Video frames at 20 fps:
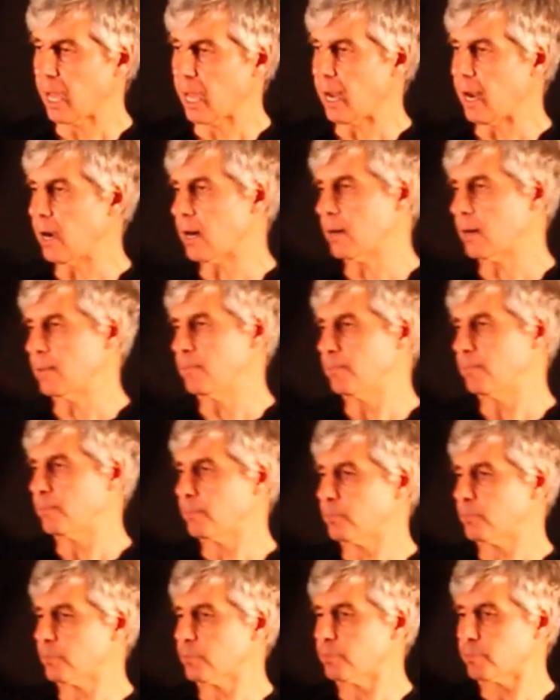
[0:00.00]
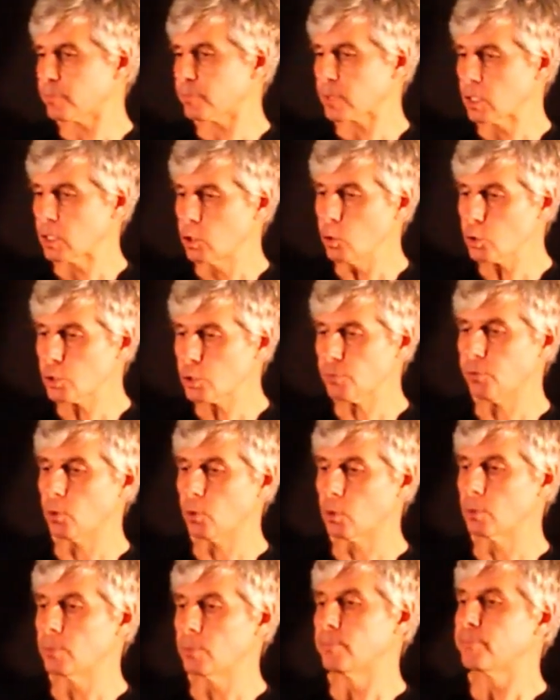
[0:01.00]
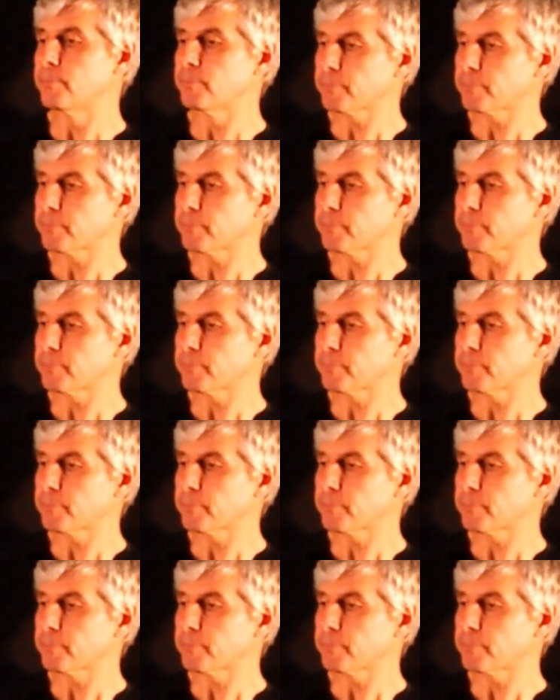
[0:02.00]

are useful,